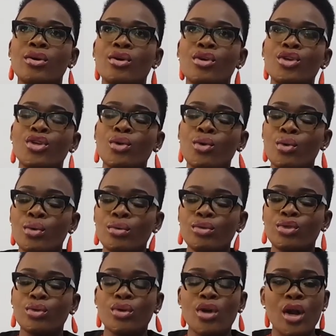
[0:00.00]
you
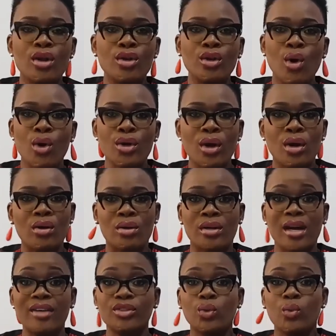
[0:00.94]
do not know your
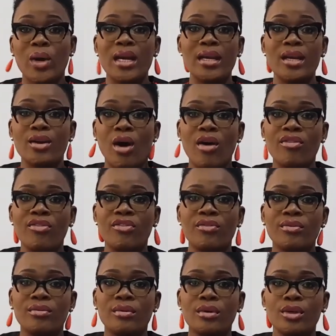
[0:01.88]
craft well enough,
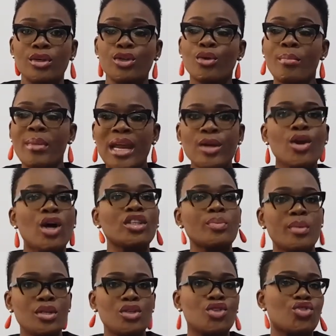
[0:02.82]
you may not
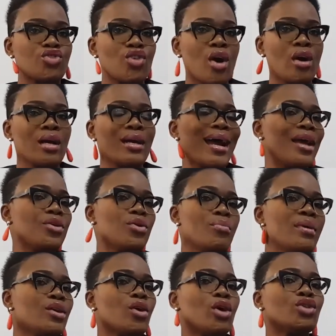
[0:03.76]
be strong and you
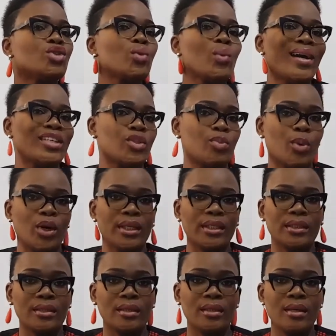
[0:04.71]
may not do
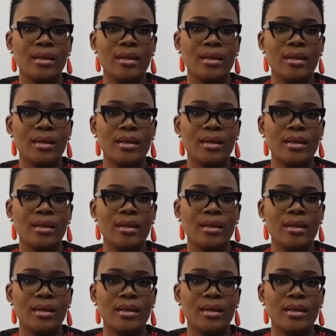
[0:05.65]
exploits.